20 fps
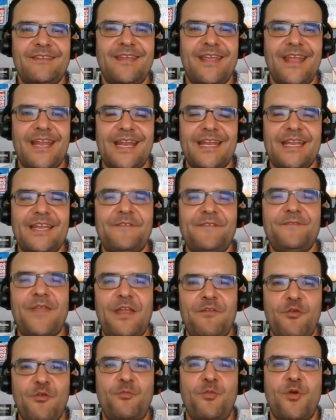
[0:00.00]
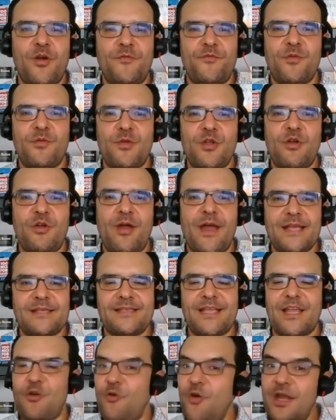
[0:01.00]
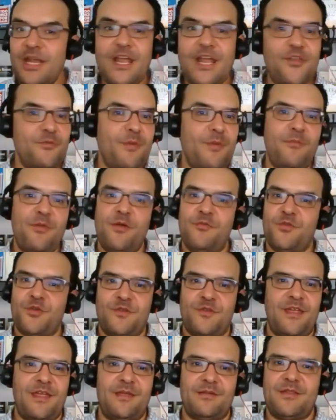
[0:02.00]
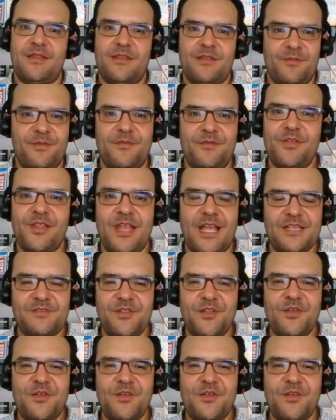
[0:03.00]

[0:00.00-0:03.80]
to get an end of day report from your ISA or any other member of your team, to be really honest with